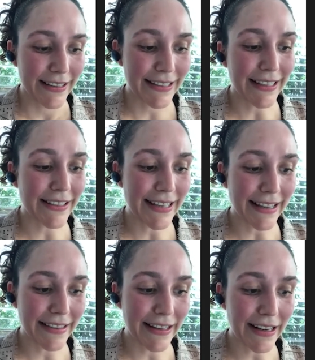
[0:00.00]
kind of
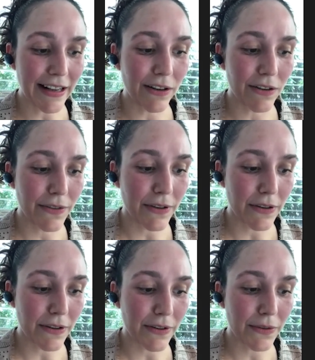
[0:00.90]
sad that a lot of
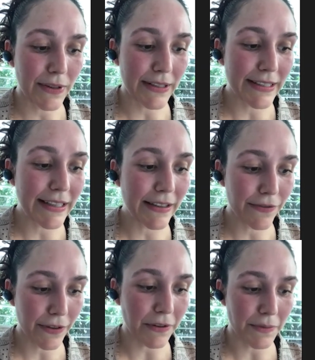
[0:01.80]
the 3D
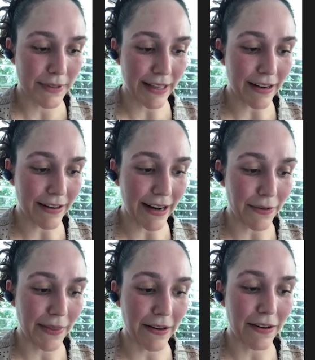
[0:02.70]
films that are
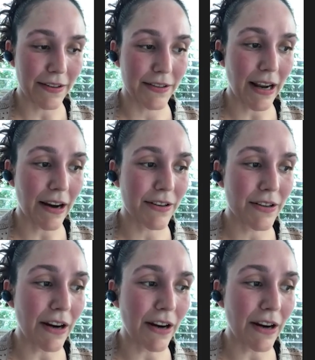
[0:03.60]
out there are